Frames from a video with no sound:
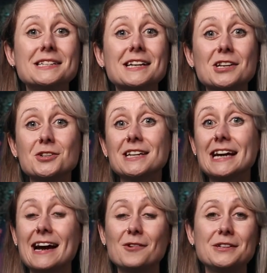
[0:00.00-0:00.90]
scheduling it
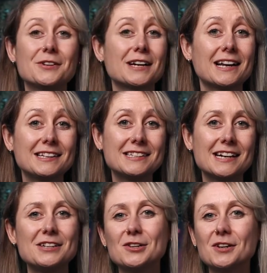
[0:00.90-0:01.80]
out in your calendar,
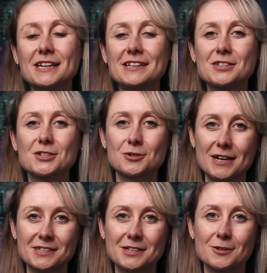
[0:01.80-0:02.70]
you're not getting
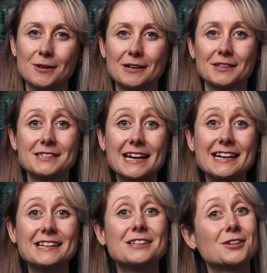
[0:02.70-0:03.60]
distracted throughout the
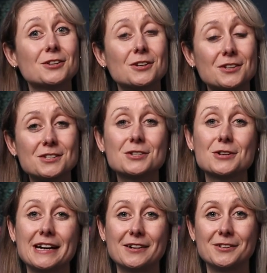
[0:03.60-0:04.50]
day and you can
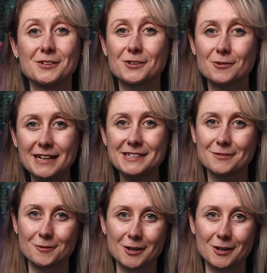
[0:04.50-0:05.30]
concentrate on your creative